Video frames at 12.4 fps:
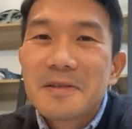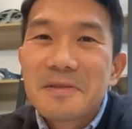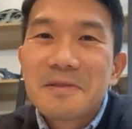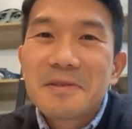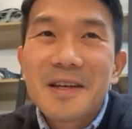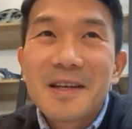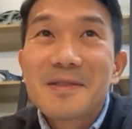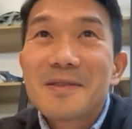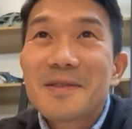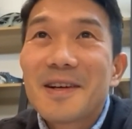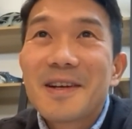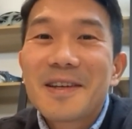yeah,
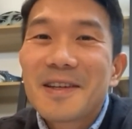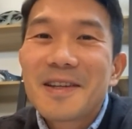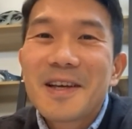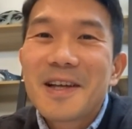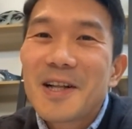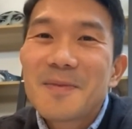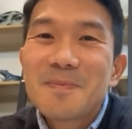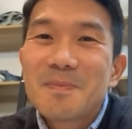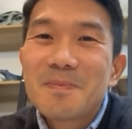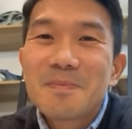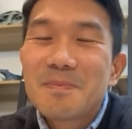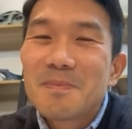so I cannot
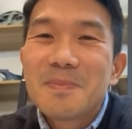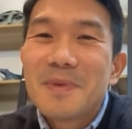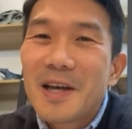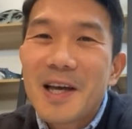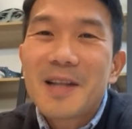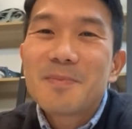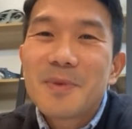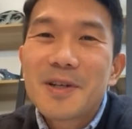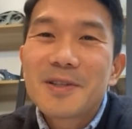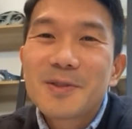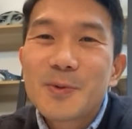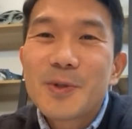help
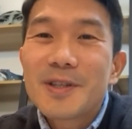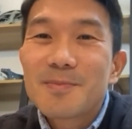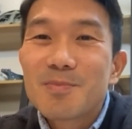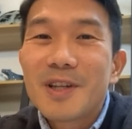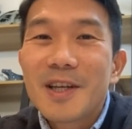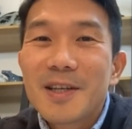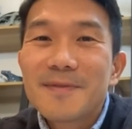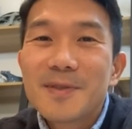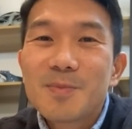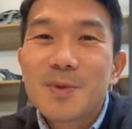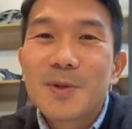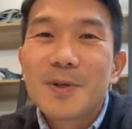but quit playing
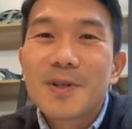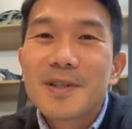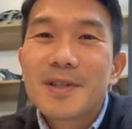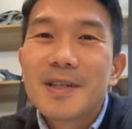football.